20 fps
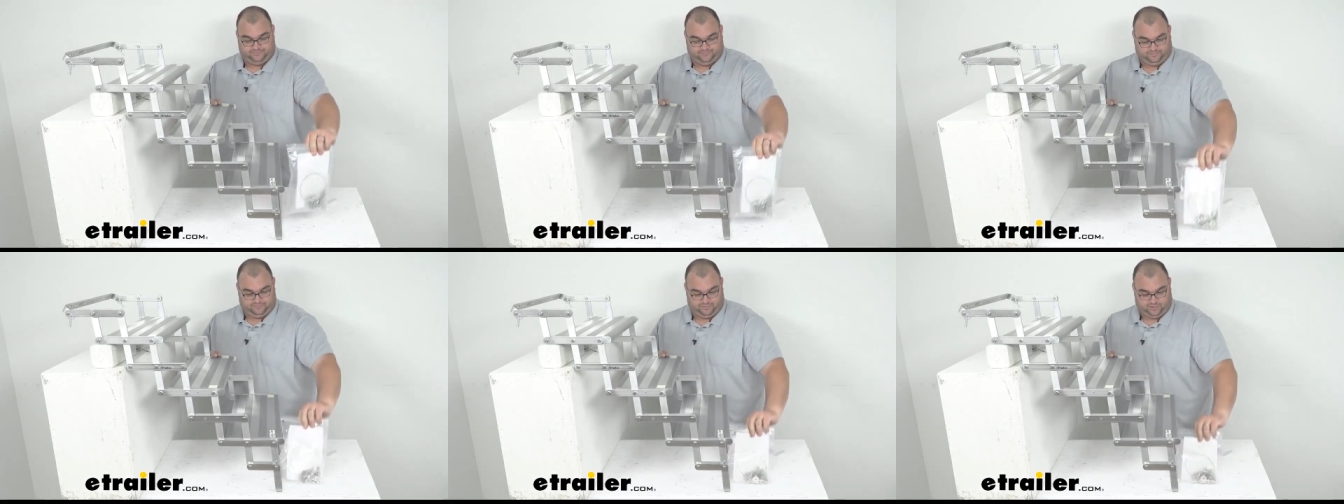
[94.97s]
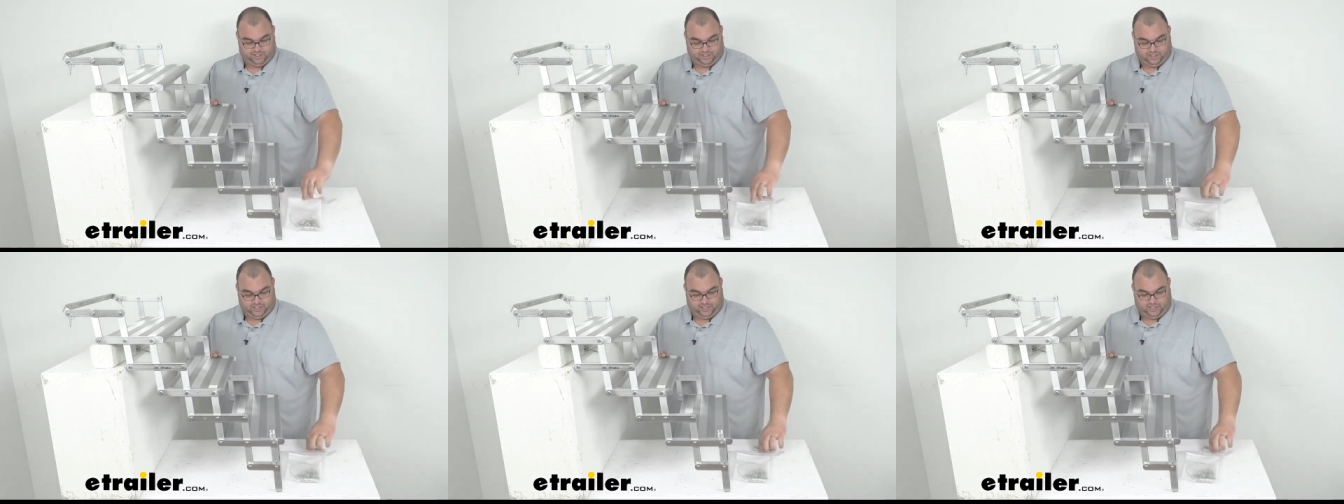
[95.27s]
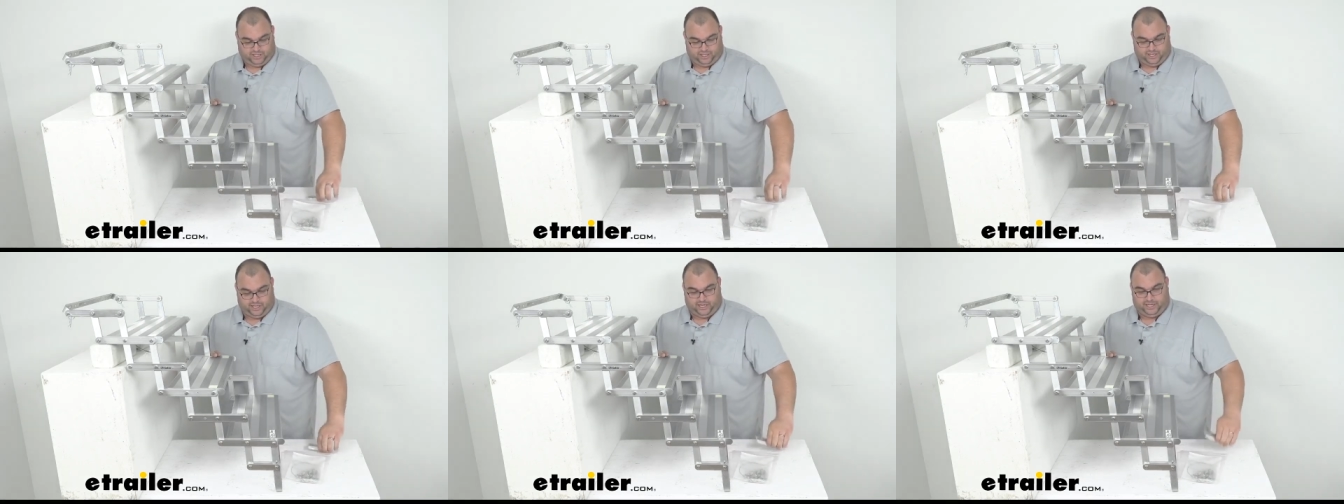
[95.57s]

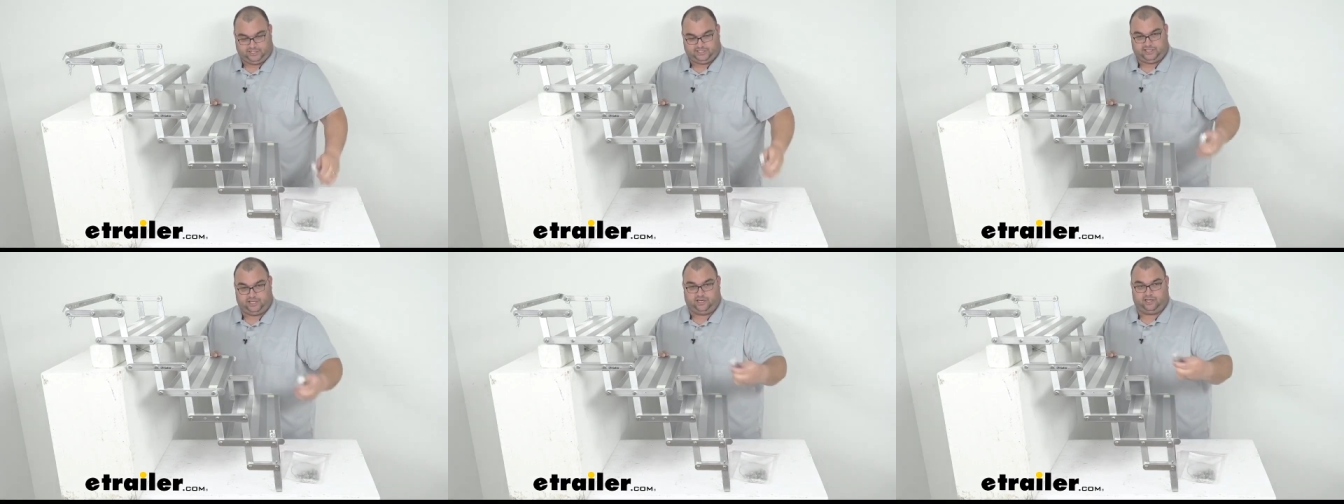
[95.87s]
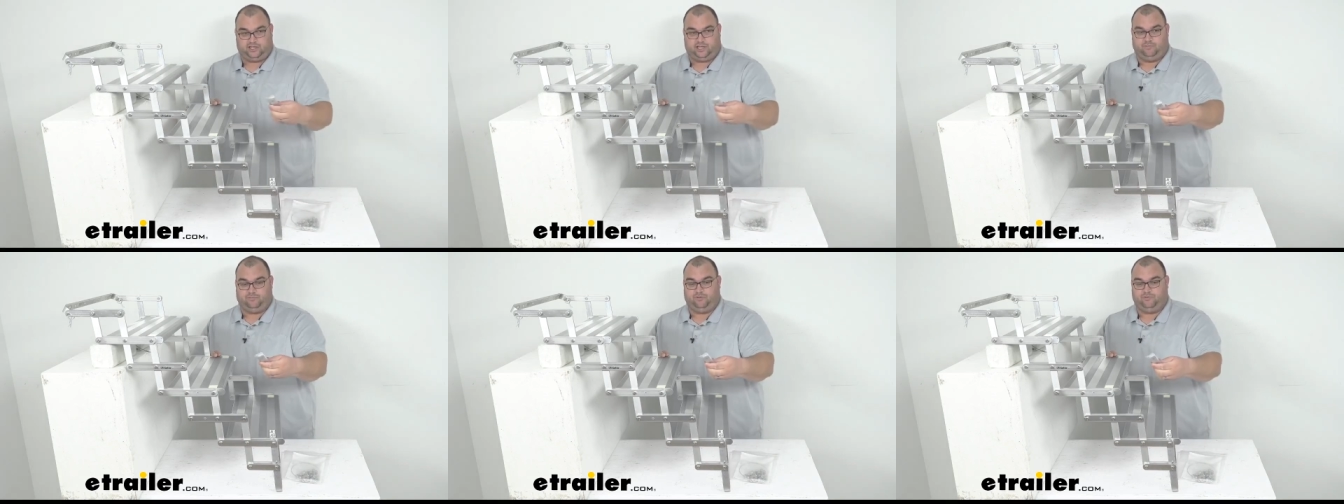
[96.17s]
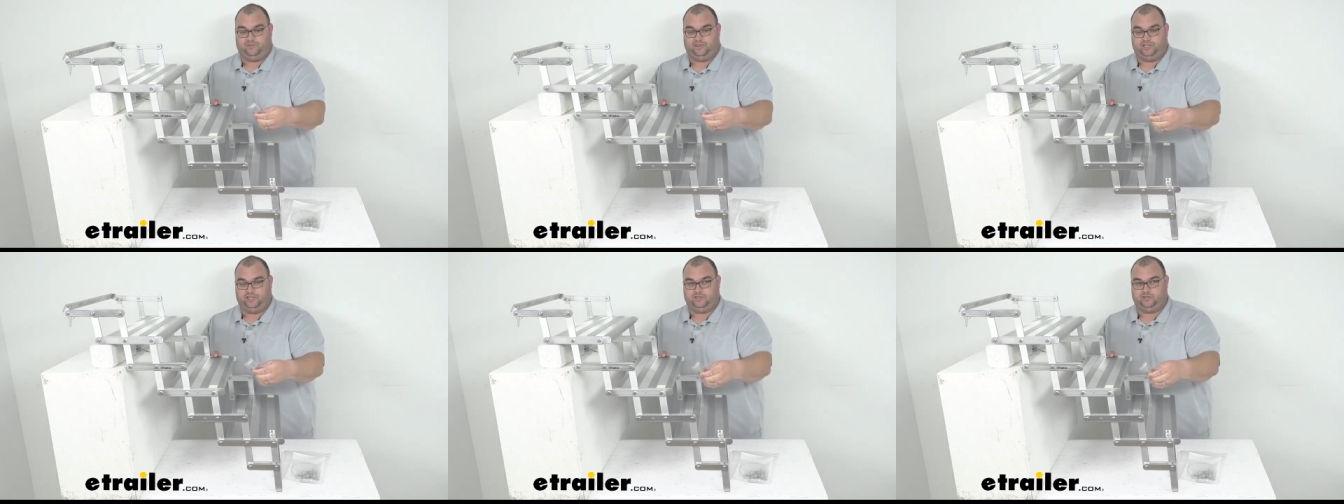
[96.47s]
And it's gonna come in
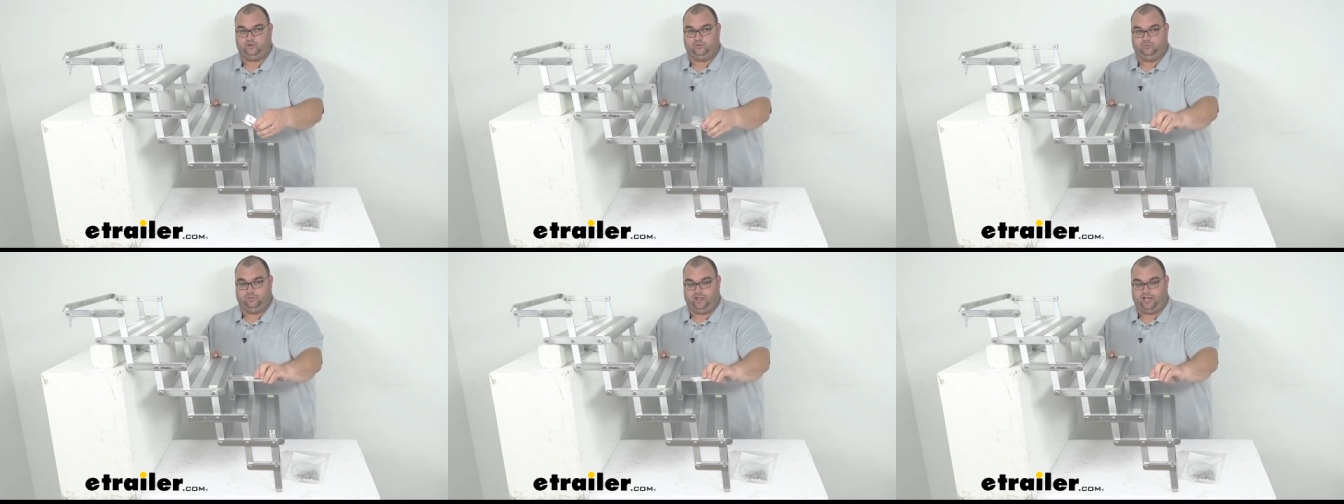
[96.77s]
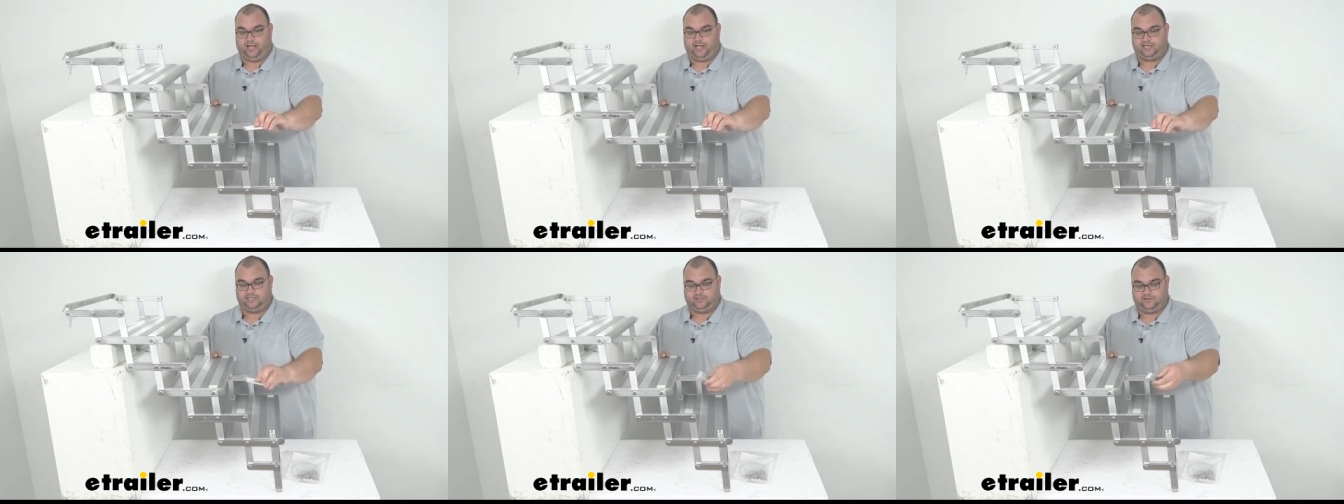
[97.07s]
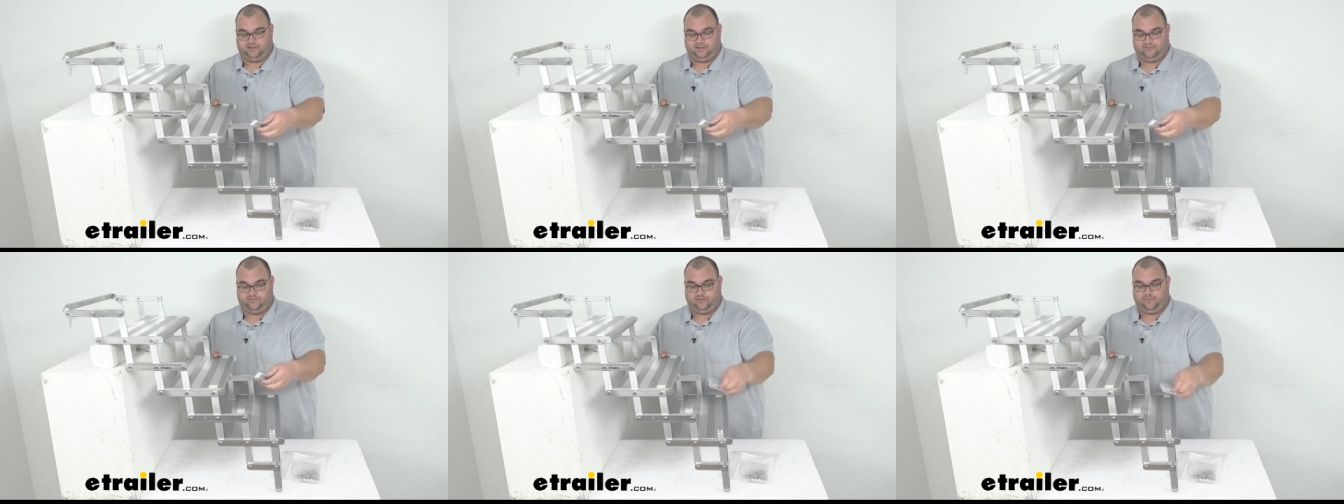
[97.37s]
with these two blocks
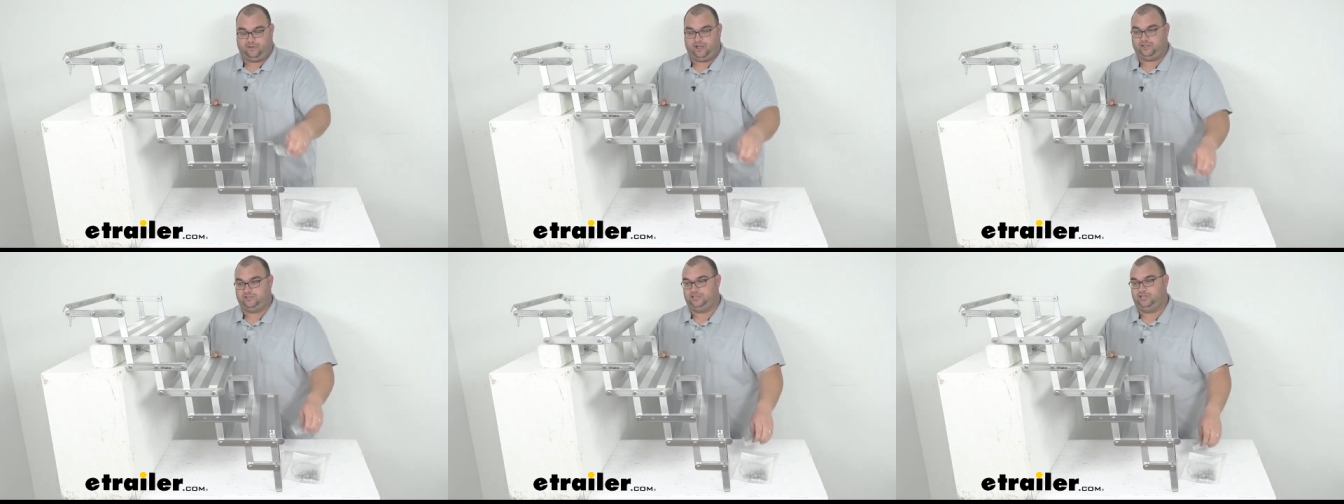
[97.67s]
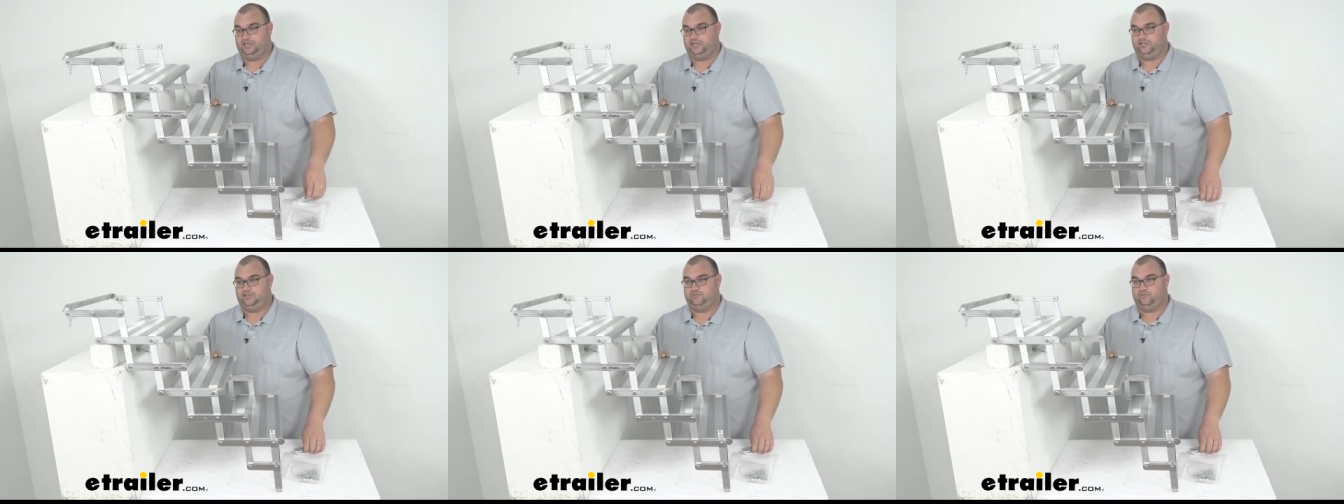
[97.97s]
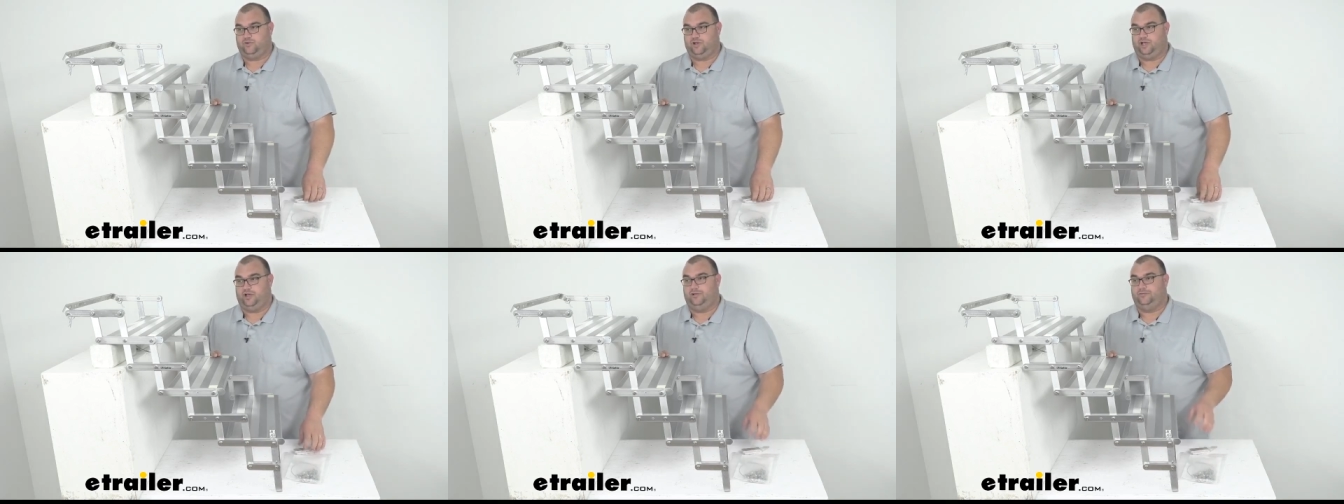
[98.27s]
for mounting as
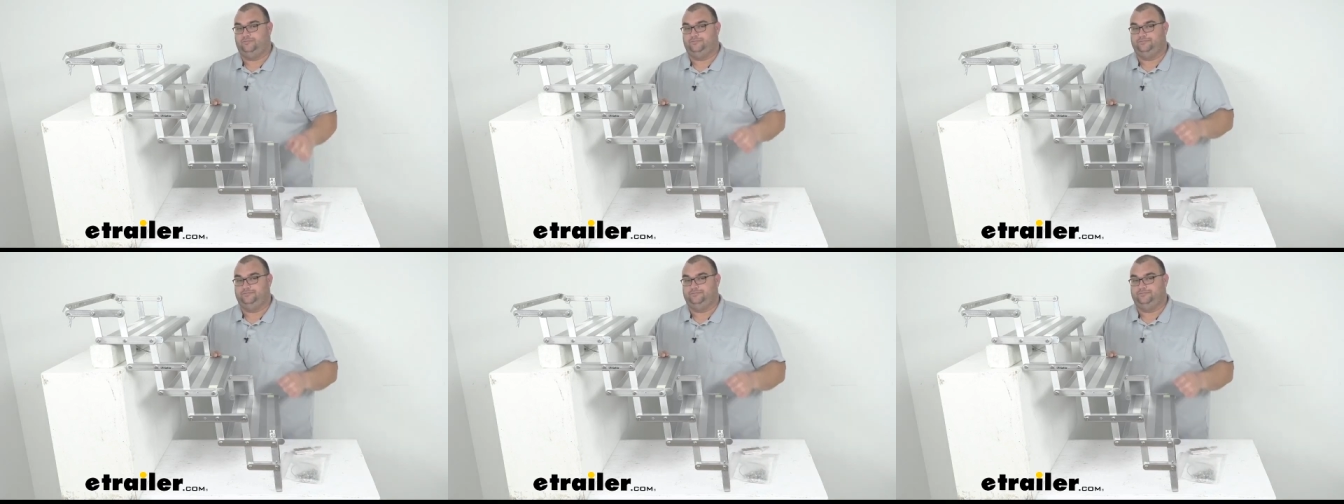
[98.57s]
well.